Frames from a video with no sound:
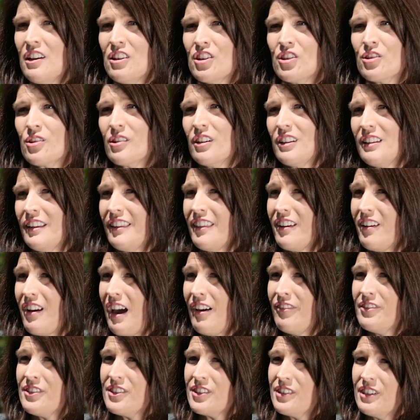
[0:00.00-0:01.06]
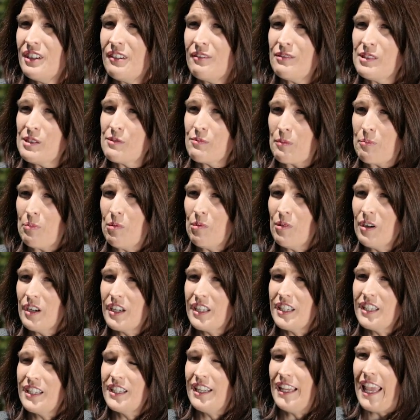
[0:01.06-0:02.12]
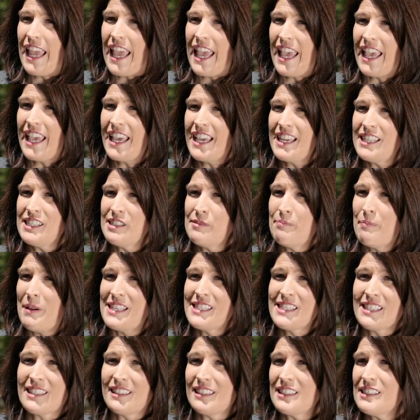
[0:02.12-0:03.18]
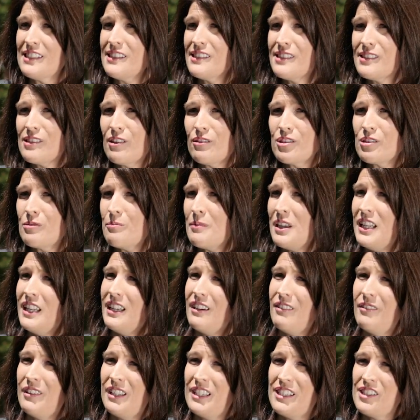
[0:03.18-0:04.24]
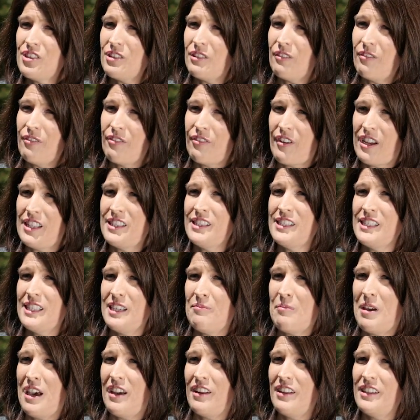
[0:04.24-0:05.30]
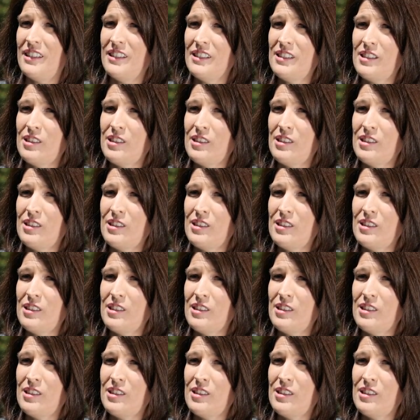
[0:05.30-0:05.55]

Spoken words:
Shortly thereafter, it was reported, and basically social media went into a frenzy about it.